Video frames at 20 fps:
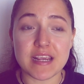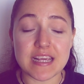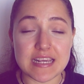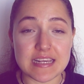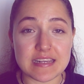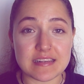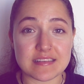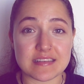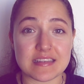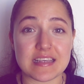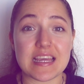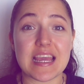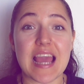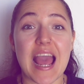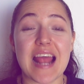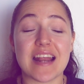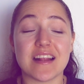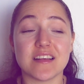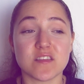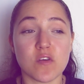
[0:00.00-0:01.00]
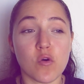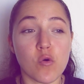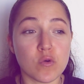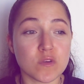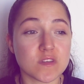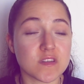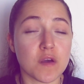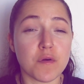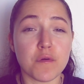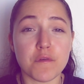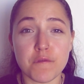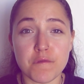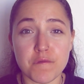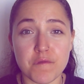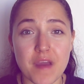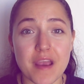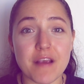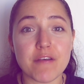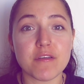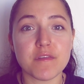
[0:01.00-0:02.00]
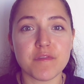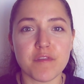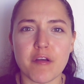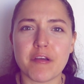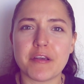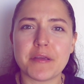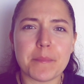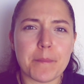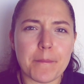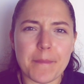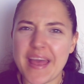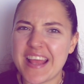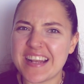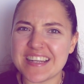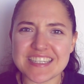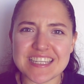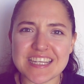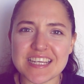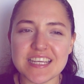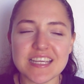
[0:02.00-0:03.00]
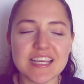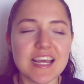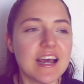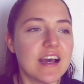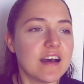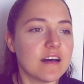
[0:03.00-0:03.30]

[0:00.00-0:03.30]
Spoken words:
easily, and it's also very bendy.